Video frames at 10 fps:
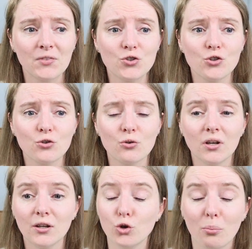
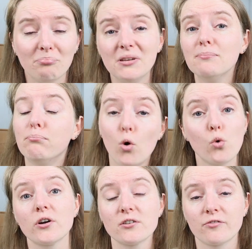to you know be
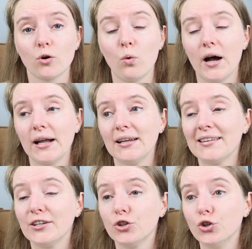bored for a while
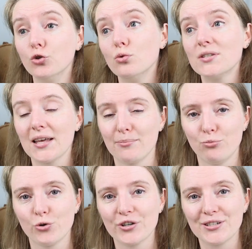and then use that
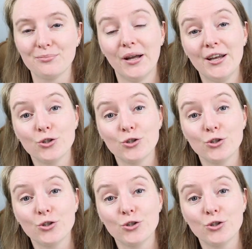boredom